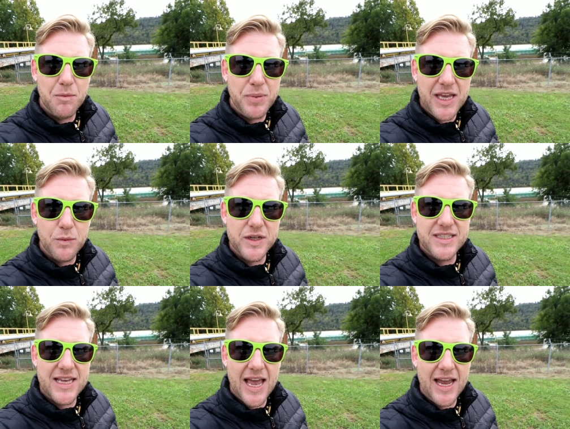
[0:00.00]
And Pete
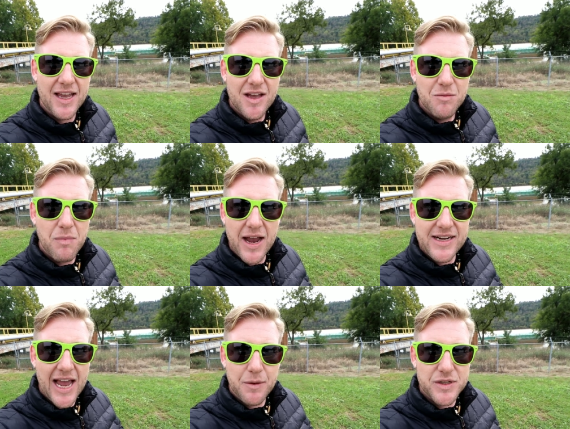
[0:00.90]
would say, my
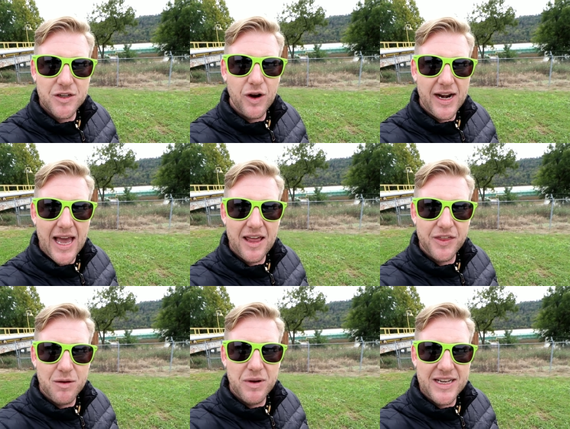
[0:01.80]
dad was a great
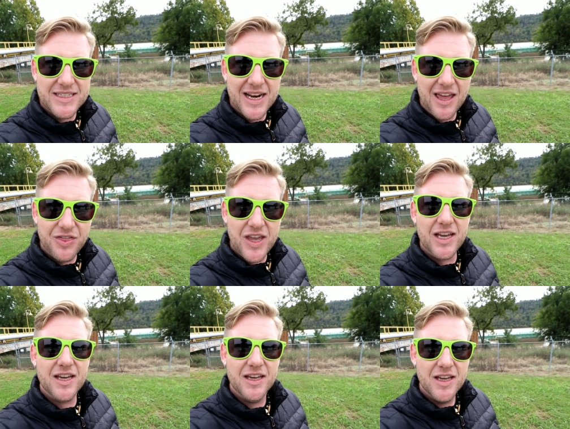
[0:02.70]
athlete, but he said, I think